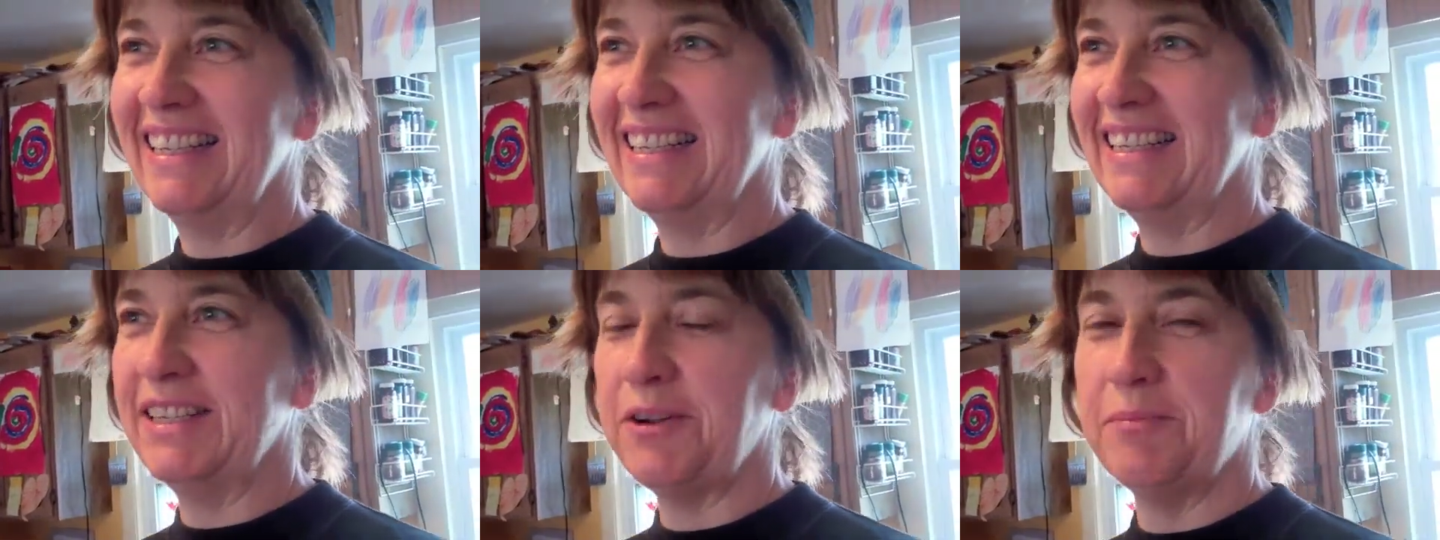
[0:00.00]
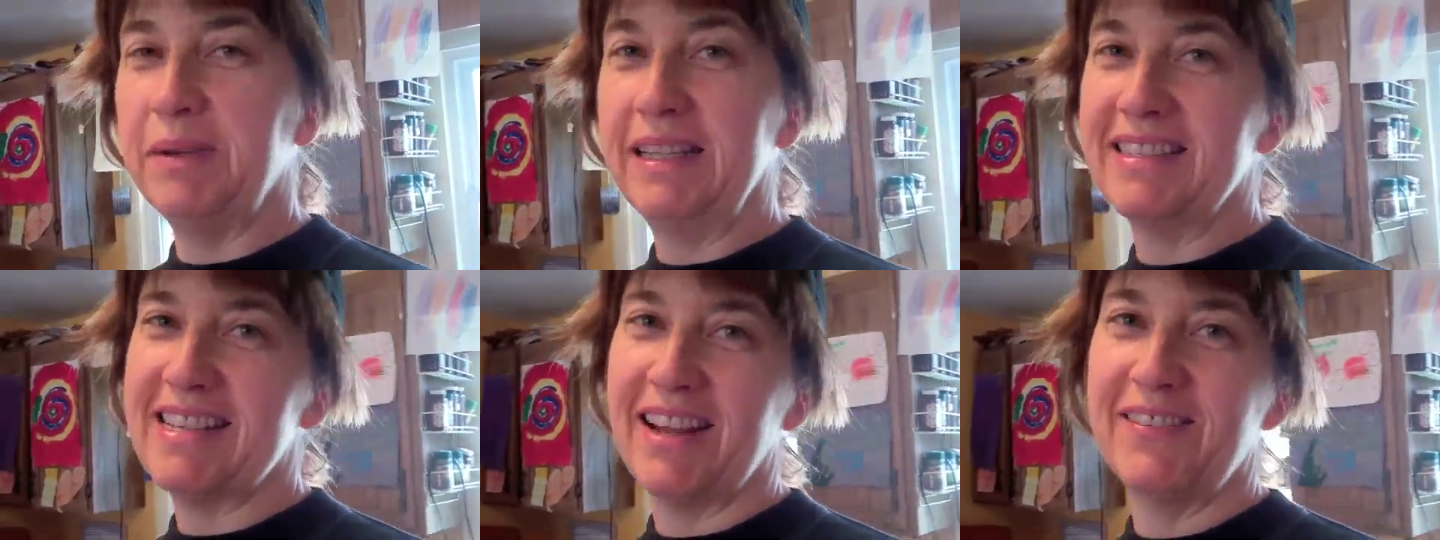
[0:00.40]
you know,
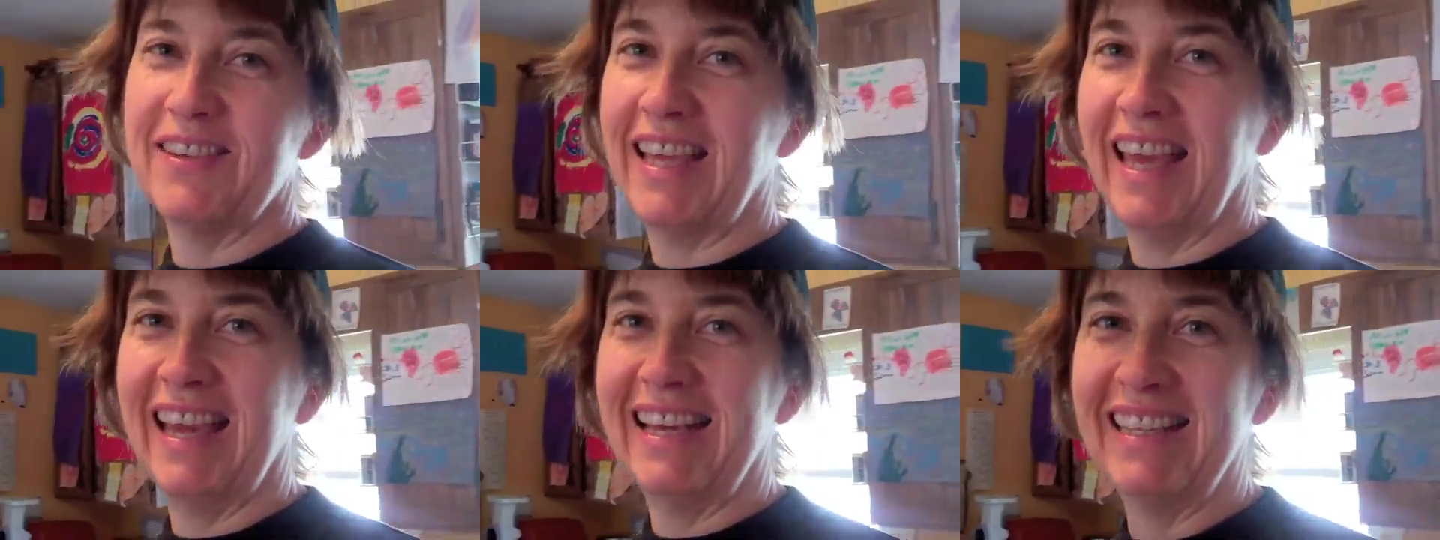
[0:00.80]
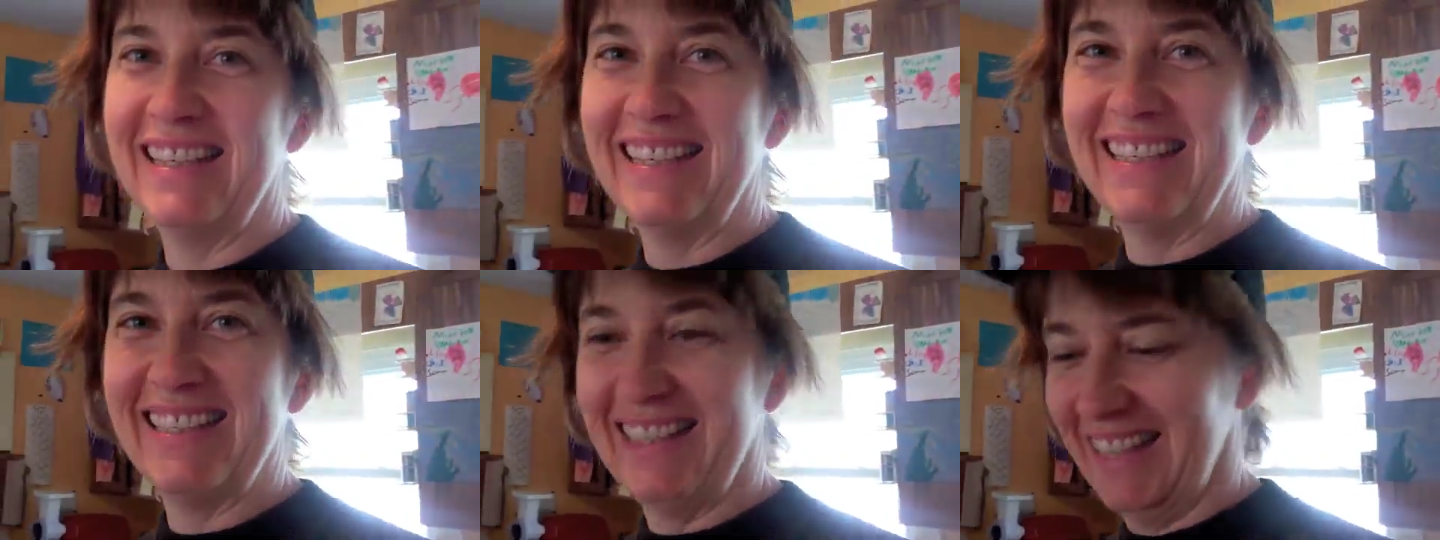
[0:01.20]
beans out of a
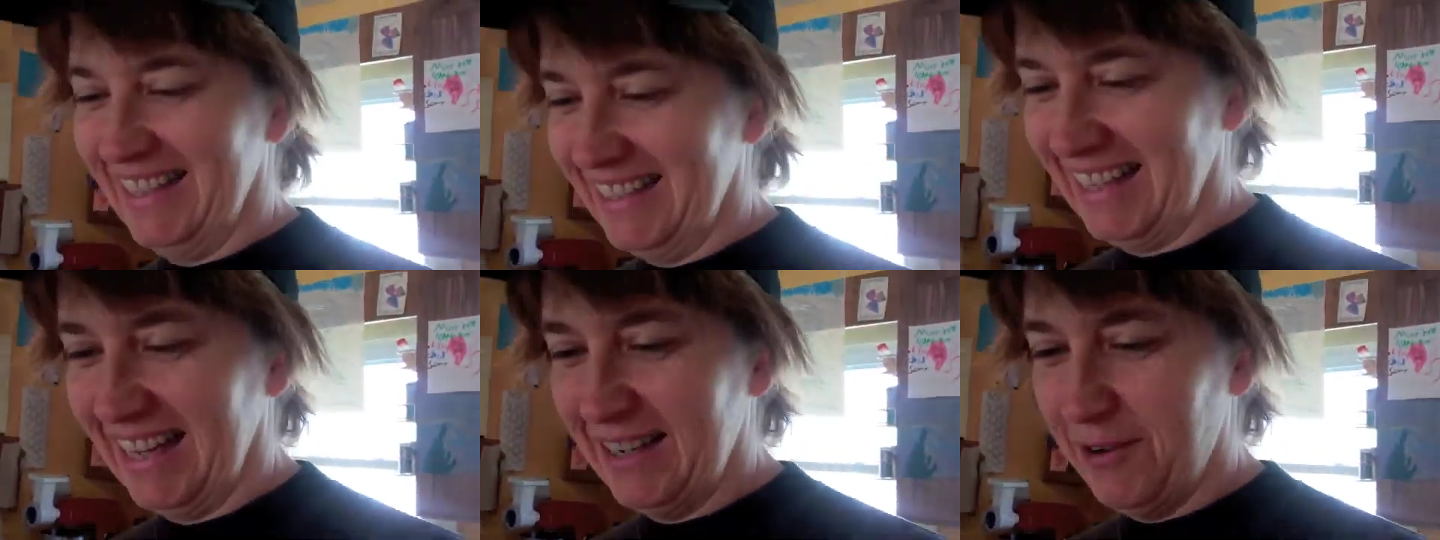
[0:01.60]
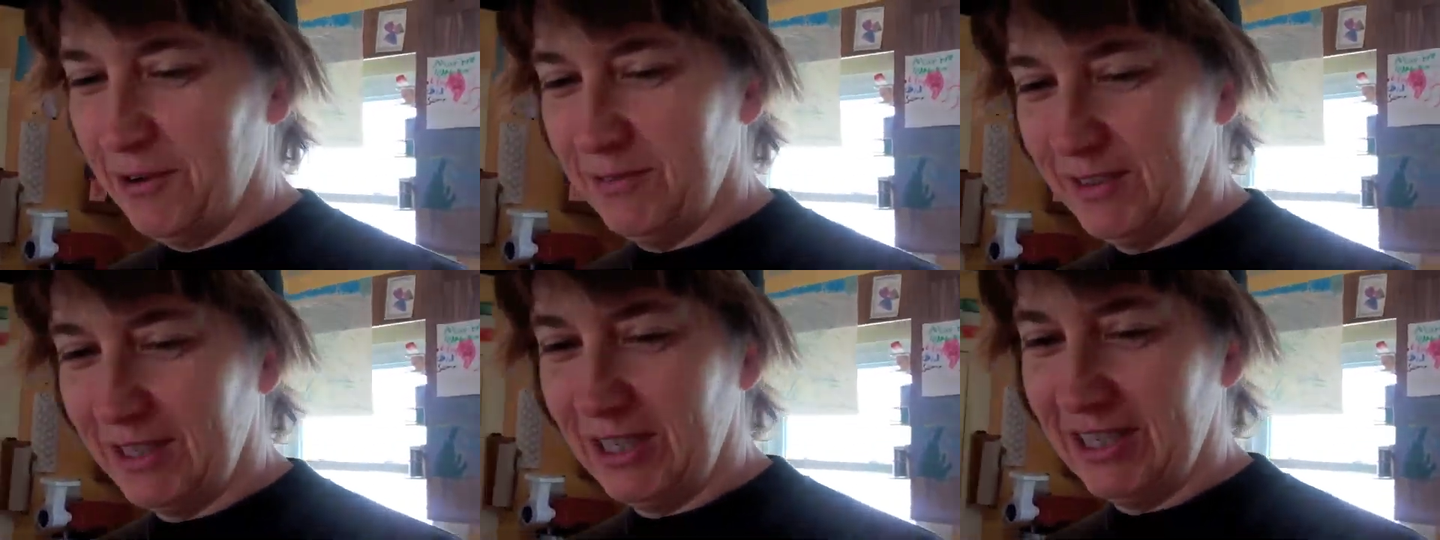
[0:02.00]
can and kind
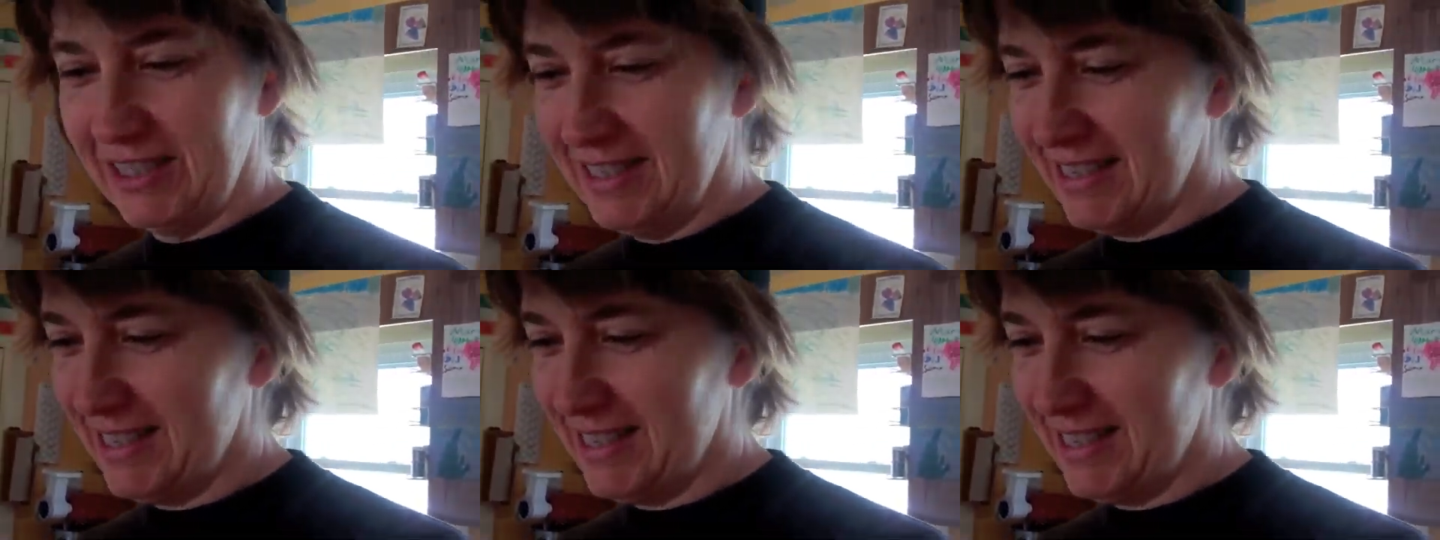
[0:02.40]
of overcooked.